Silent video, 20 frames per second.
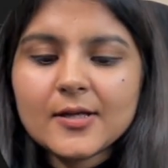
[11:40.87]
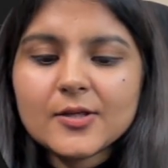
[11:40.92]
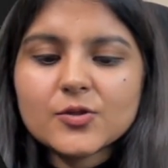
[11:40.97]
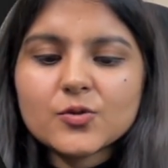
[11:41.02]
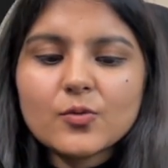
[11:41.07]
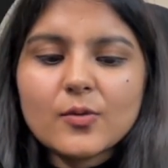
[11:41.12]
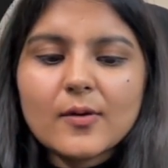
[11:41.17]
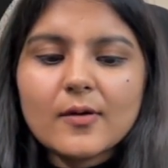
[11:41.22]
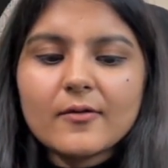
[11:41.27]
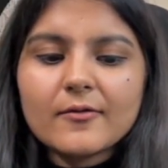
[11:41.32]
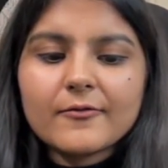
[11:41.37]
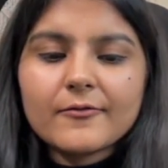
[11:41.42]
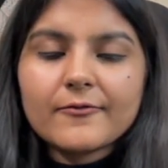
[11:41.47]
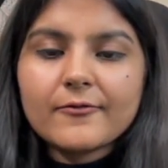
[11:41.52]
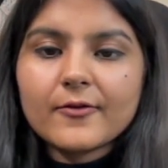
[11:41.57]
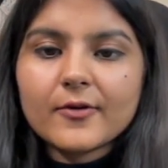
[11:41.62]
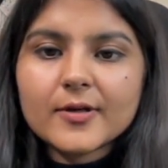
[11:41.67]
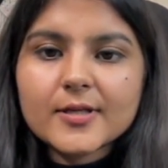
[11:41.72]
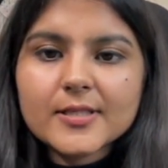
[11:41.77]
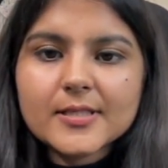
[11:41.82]
So
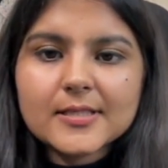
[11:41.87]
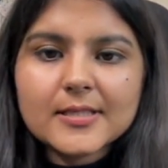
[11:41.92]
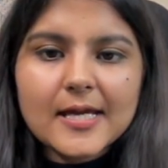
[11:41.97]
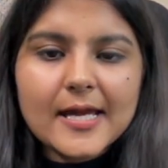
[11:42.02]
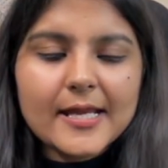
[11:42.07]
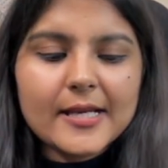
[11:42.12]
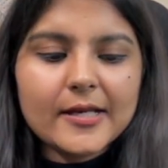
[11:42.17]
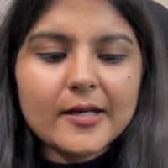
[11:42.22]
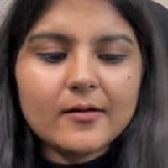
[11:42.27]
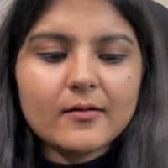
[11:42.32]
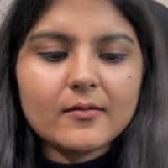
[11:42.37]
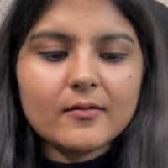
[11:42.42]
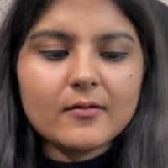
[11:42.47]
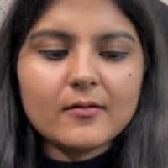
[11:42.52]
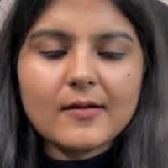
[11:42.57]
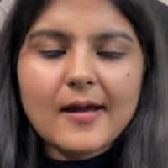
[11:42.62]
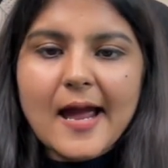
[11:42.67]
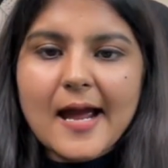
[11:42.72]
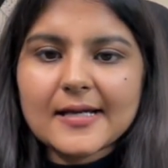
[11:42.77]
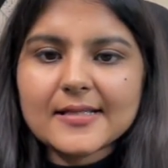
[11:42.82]
first I'll
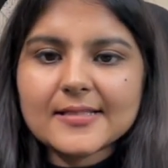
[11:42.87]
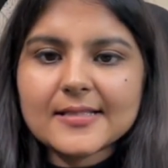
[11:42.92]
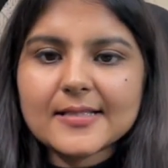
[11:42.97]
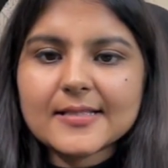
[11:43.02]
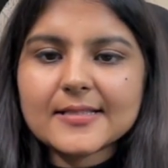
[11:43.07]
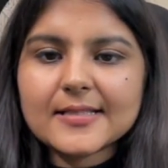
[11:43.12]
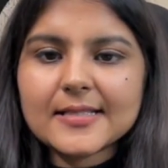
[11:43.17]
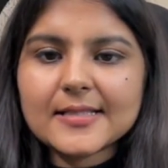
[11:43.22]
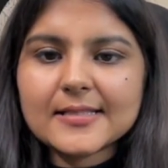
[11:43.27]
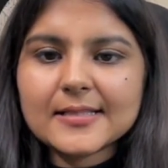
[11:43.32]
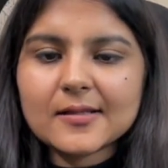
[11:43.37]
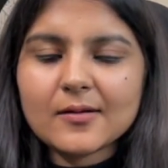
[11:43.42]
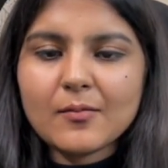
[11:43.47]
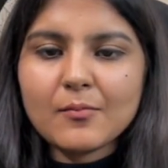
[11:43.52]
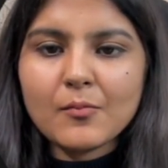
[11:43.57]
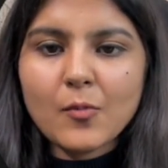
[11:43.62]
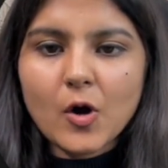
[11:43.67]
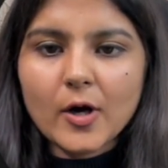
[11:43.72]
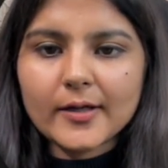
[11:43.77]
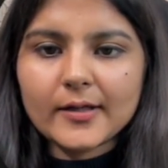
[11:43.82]
access this
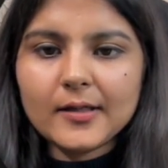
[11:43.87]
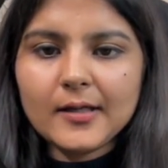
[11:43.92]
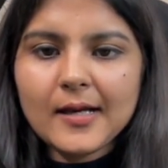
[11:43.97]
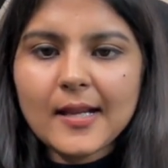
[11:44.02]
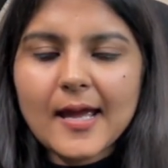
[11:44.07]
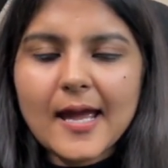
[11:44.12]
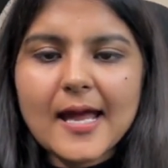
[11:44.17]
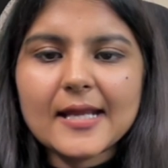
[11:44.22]
model,